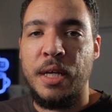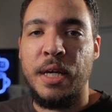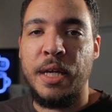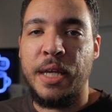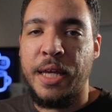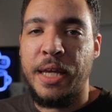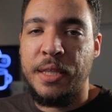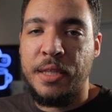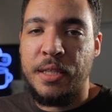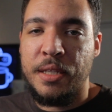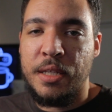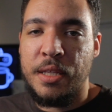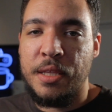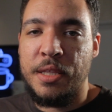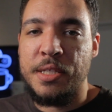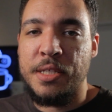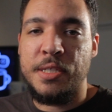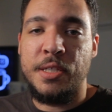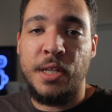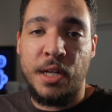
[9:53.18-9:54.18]
Again,
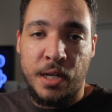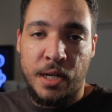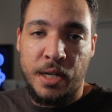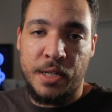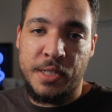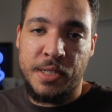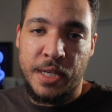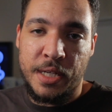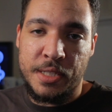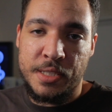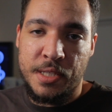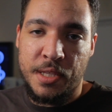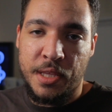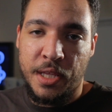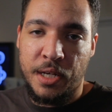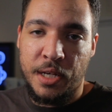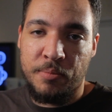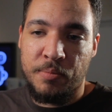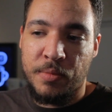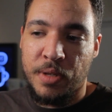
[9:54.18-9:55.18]
this is a context
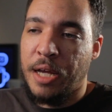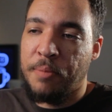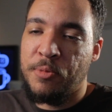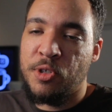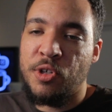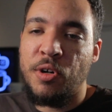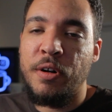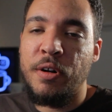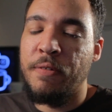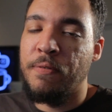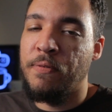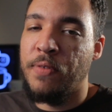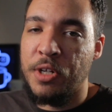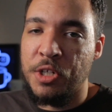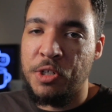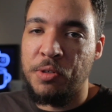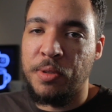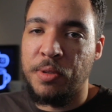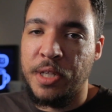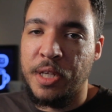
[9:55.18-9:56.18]
thing. I'm sure
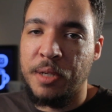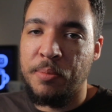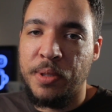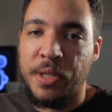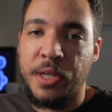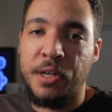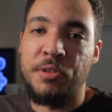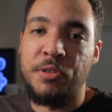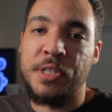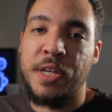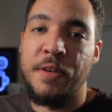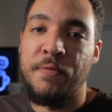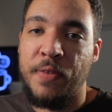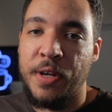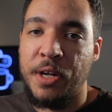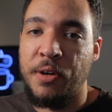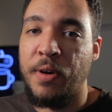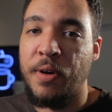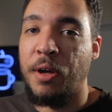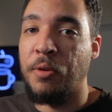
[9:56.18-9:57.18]
eventually players can
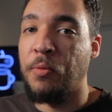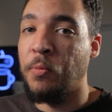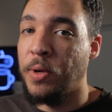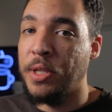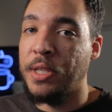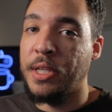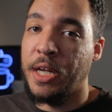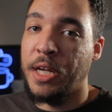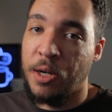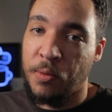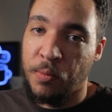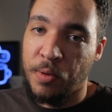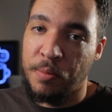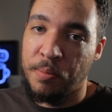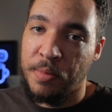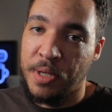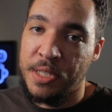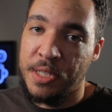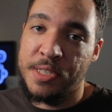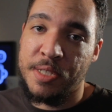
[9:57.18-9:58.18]
figure out what layer
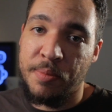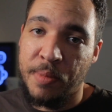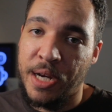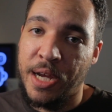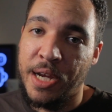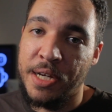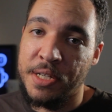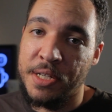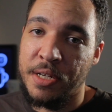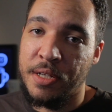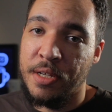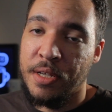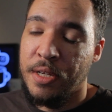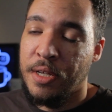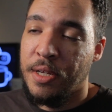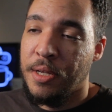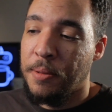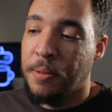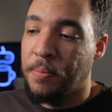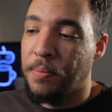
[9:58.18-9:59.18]
1 means. I mean, I did,
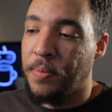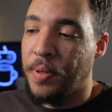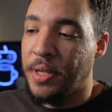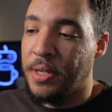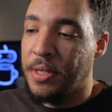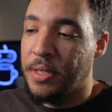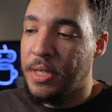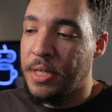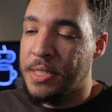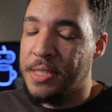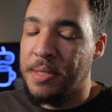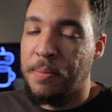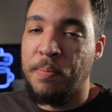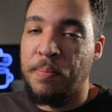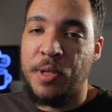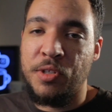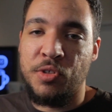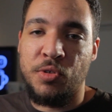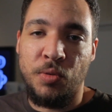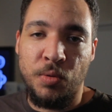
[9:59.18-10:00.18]
but it's a
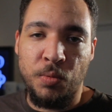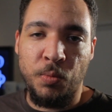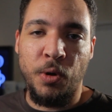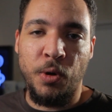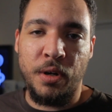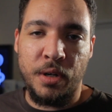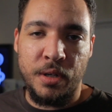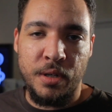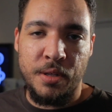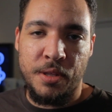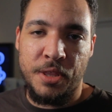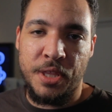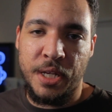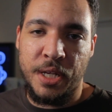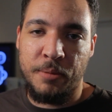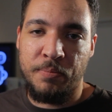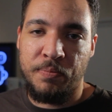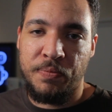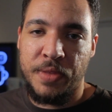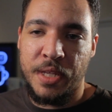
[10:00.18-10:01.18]
mental work
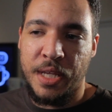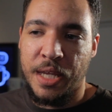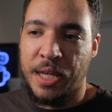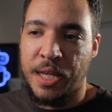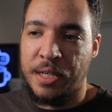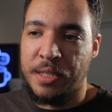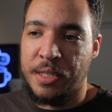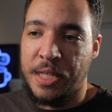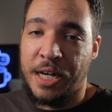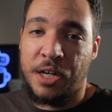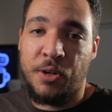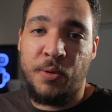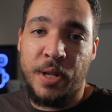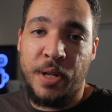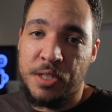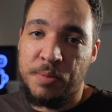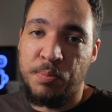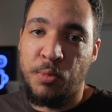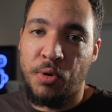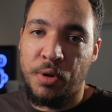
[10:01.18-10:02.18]
thing, and that
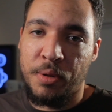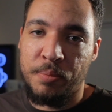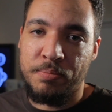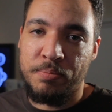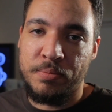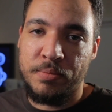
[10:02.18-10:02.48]
creates boredom.